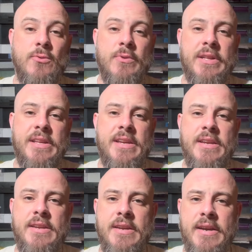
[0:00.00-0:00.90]

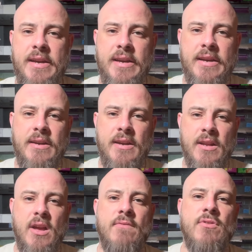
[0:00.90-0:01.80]
really
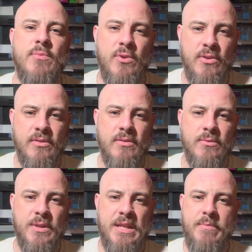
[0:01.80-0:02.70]
uncomfortable,
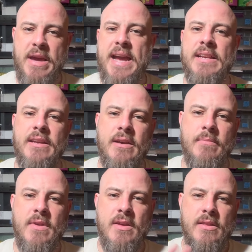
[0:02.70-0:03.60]
really backed
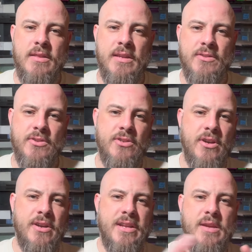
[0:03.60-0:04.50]
up. Things are
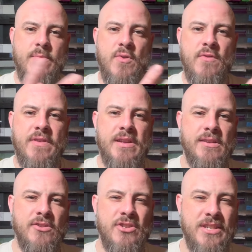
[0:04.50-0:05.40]
starting to keep
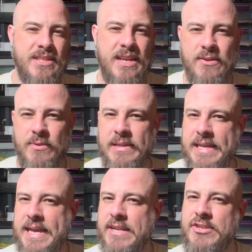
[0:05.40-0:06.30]
moving. She's getting
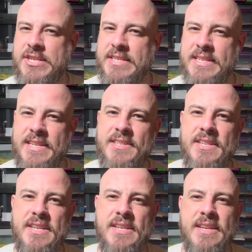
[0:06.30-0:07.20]
really edgy and
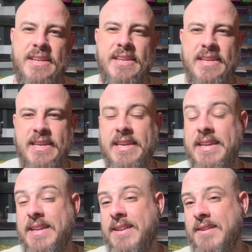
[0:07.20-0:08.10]
testy.
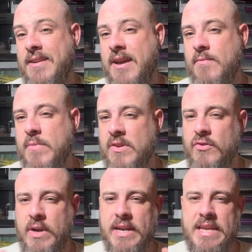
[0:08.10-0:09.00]
And I've been
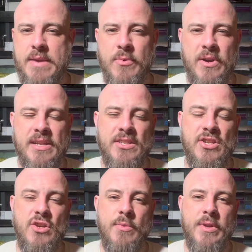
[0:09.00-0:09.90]
trying to keep her nice
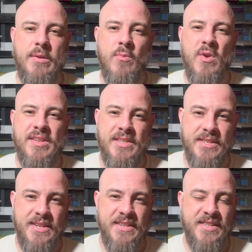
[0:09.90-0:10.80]
and humid and moist,
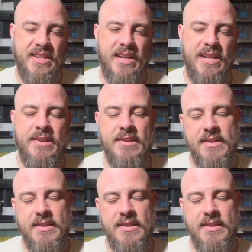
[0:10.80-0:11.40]
as I said,